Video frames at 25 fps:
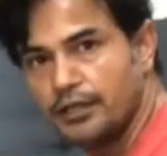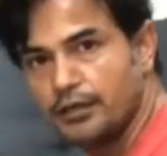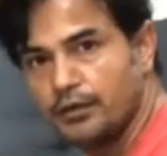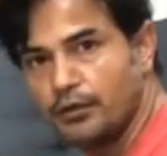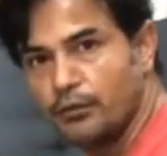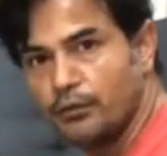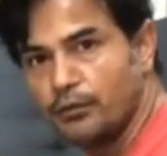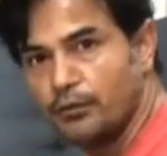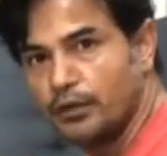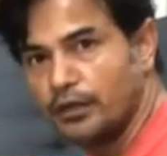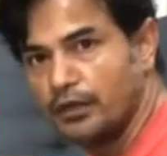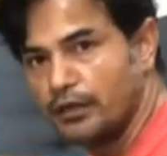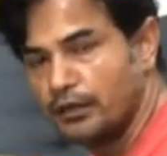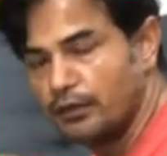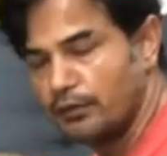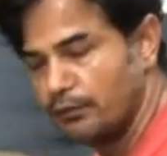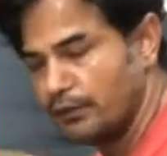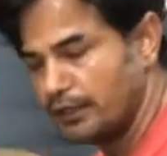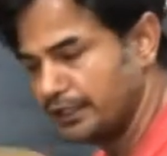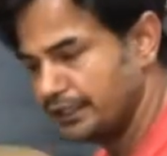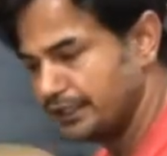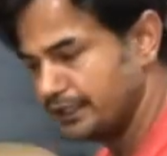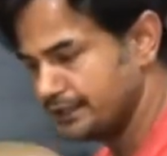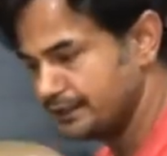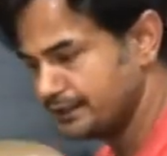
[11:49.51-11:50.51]

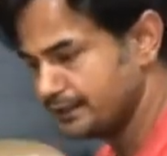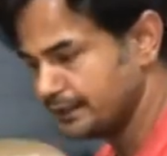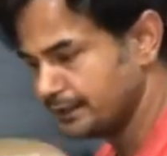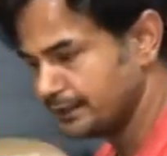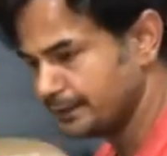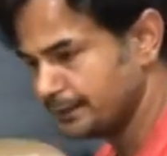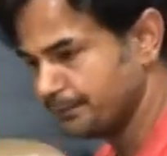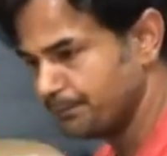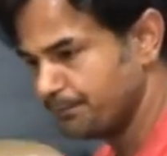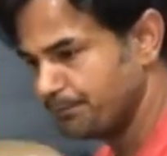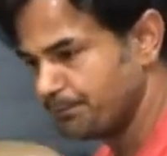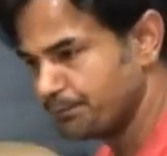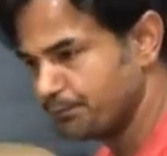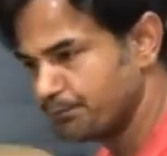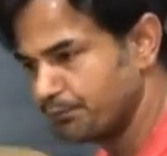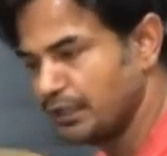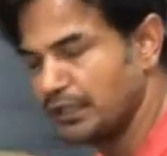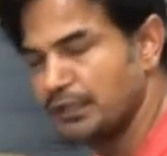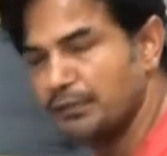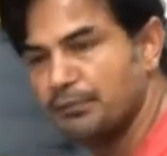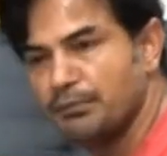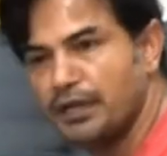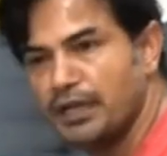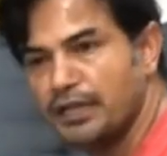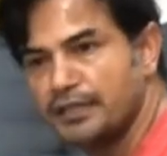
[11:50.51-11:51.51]
One is
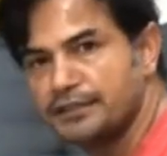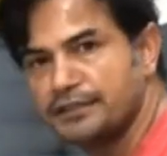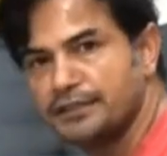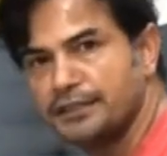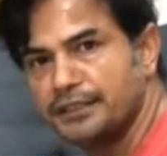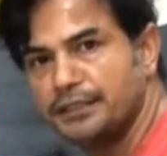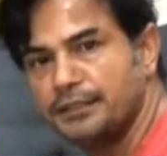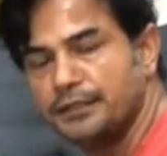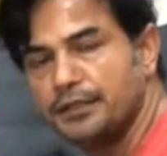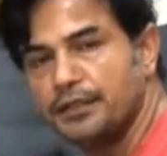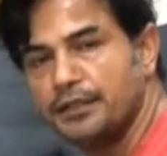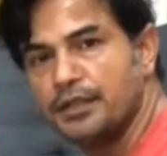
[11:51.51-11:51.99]
Padmasana,